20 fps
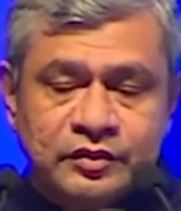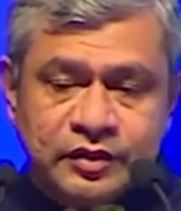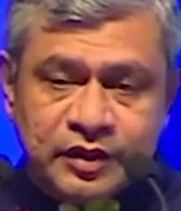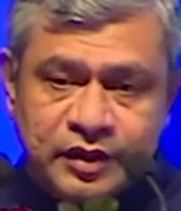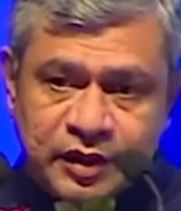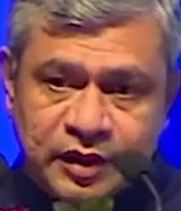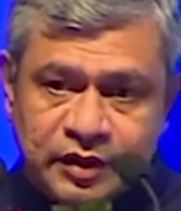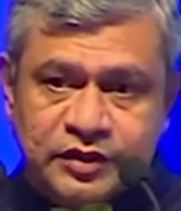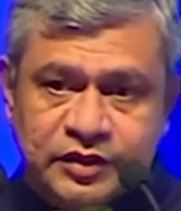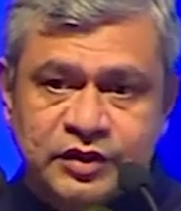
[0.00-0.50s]

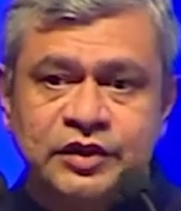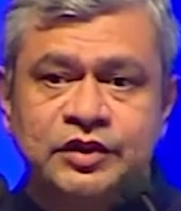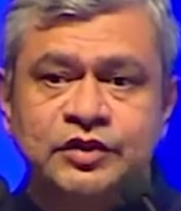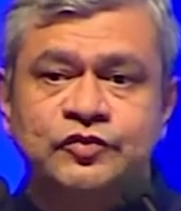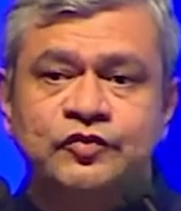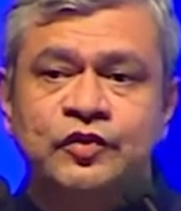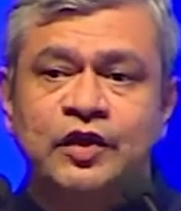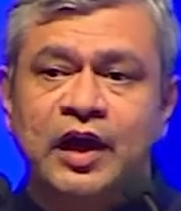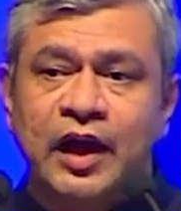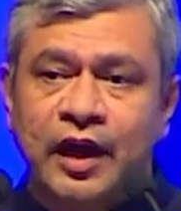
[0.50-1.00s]
the
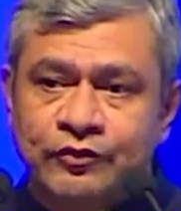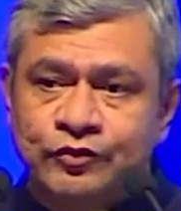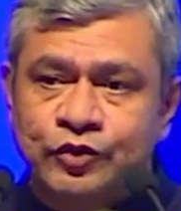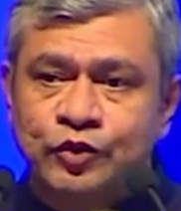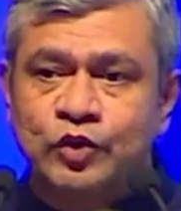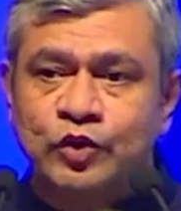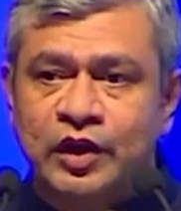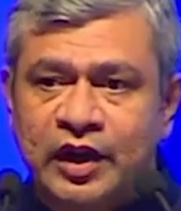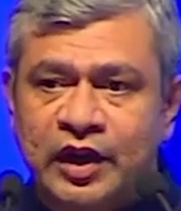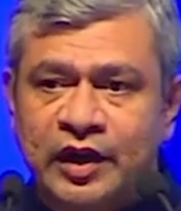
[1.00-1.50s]
countries will have
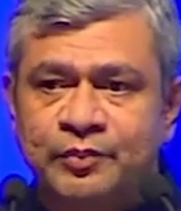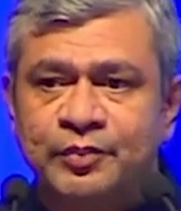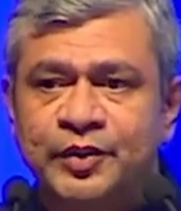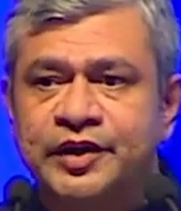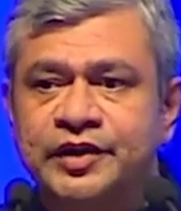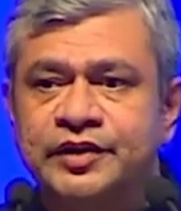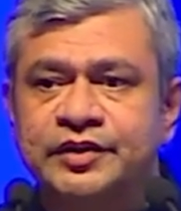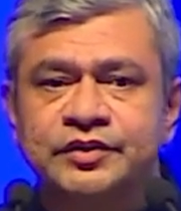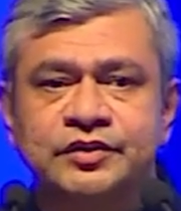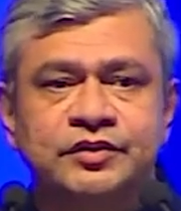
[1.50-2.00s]
to
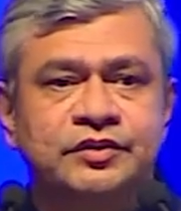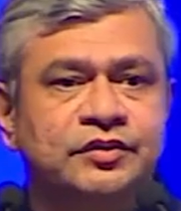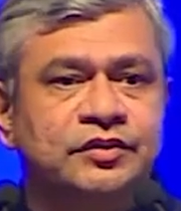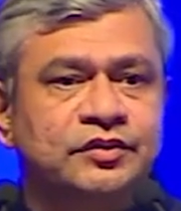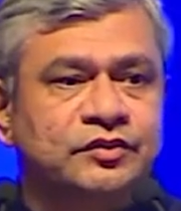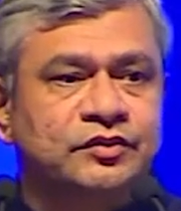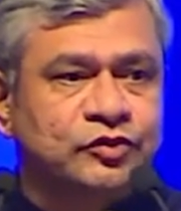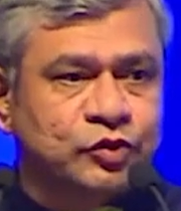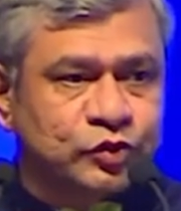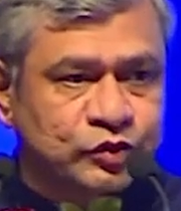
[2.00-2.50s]
collaborate,
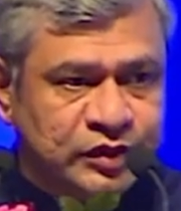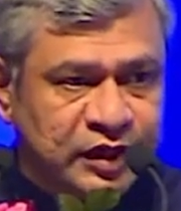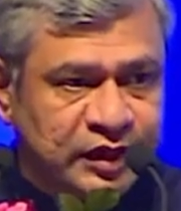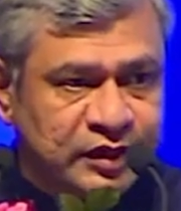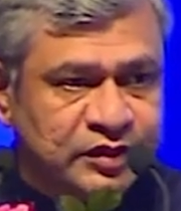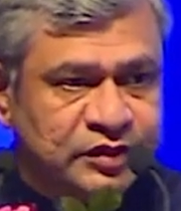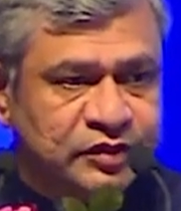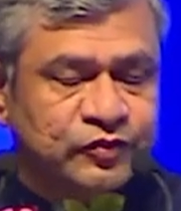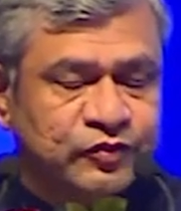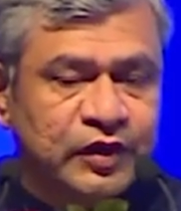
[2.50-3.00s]

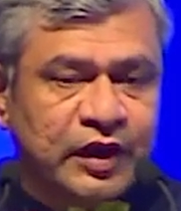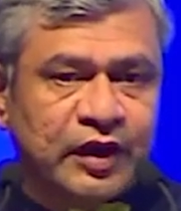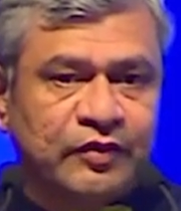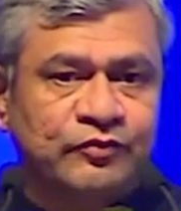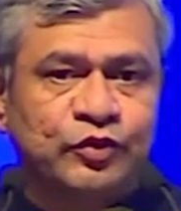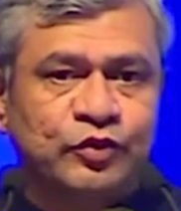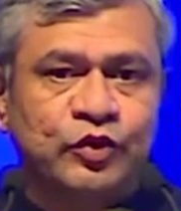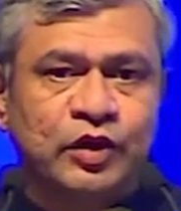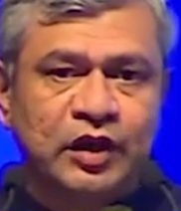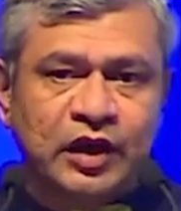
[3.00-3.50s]
societies will
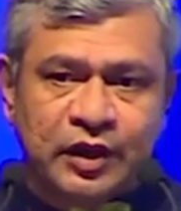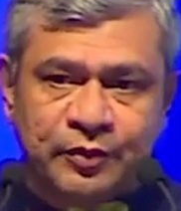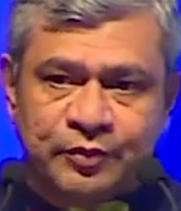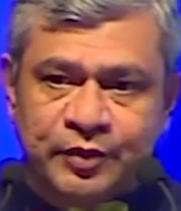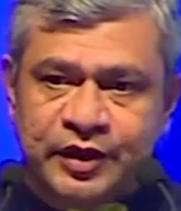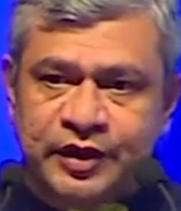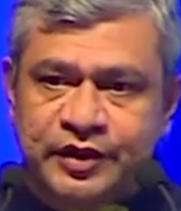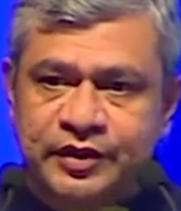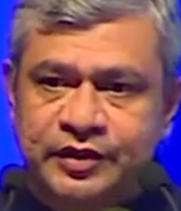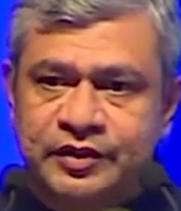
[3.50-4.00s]
have to
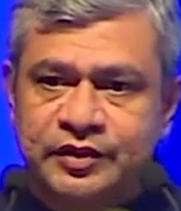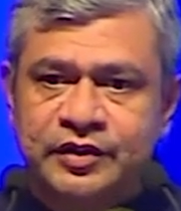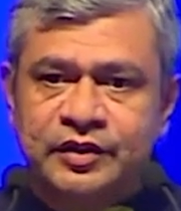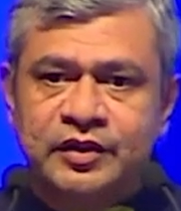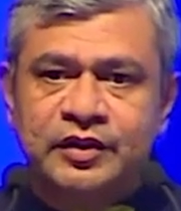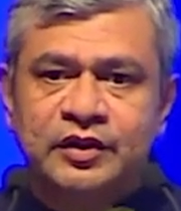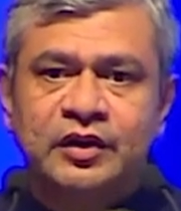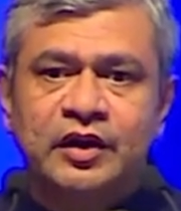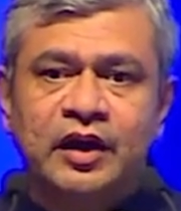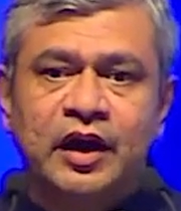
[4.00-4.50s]
collaborate,
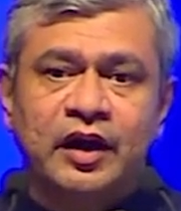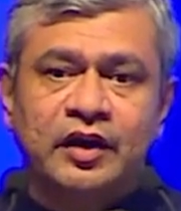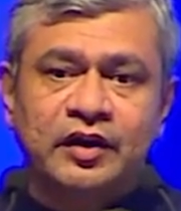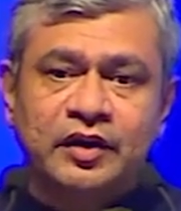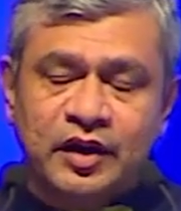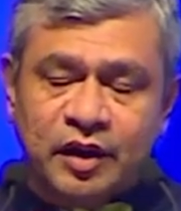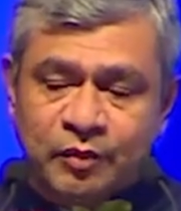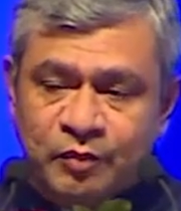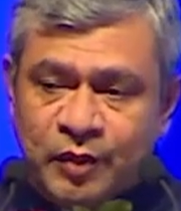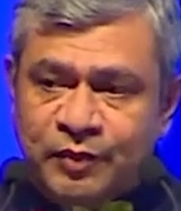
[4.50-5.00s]

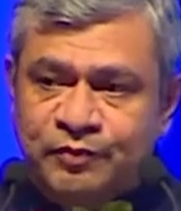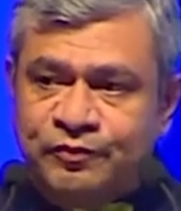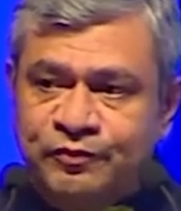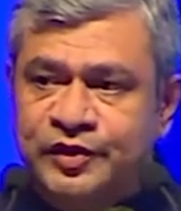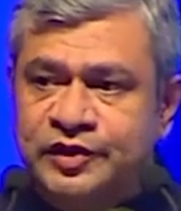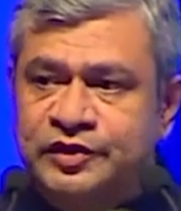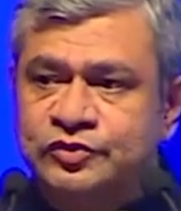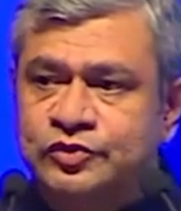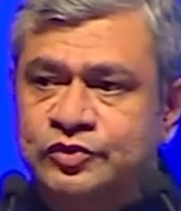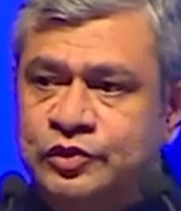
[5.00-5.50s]
and come up
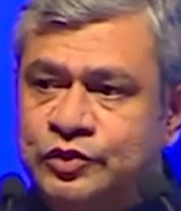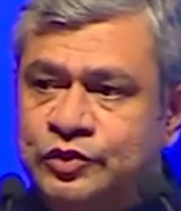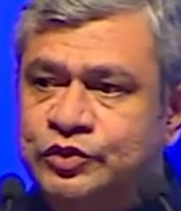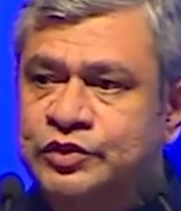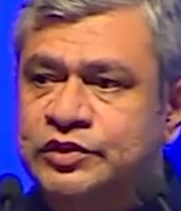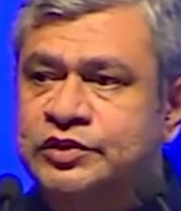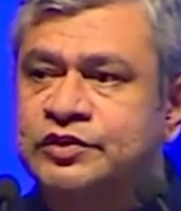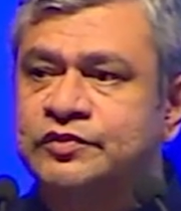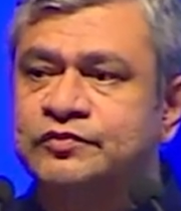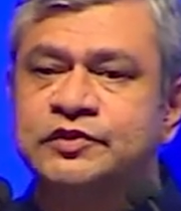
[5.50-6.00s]
with
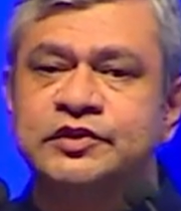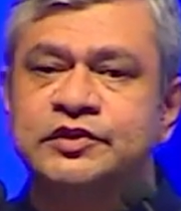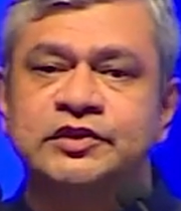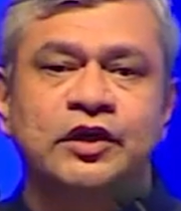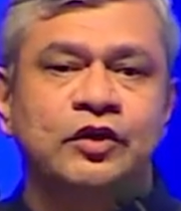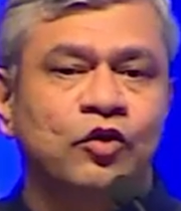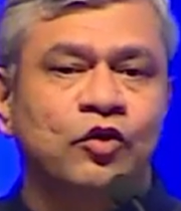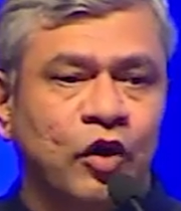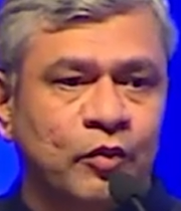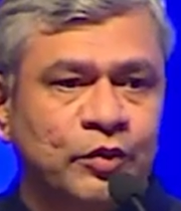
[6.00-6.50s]
solutions which
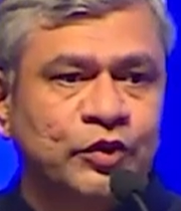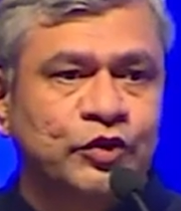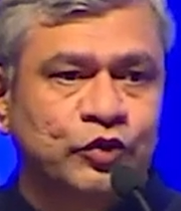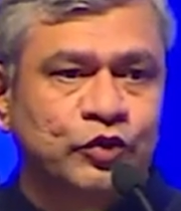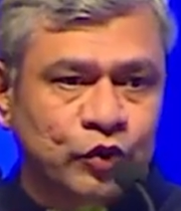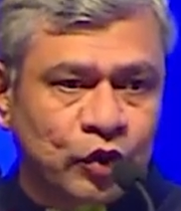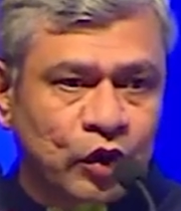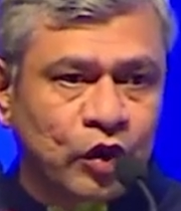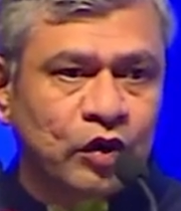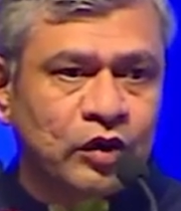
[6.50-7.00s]
are common
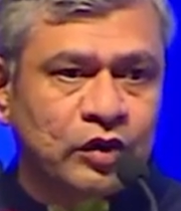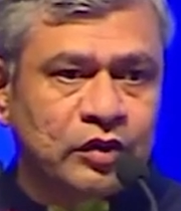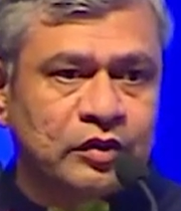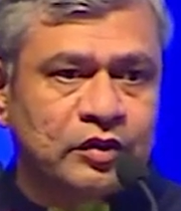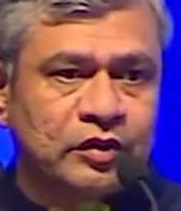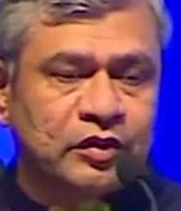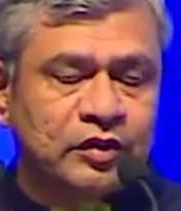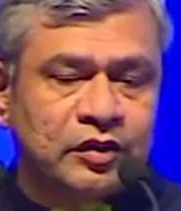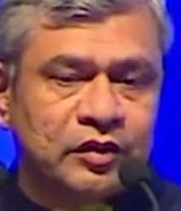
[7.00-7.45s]
to all.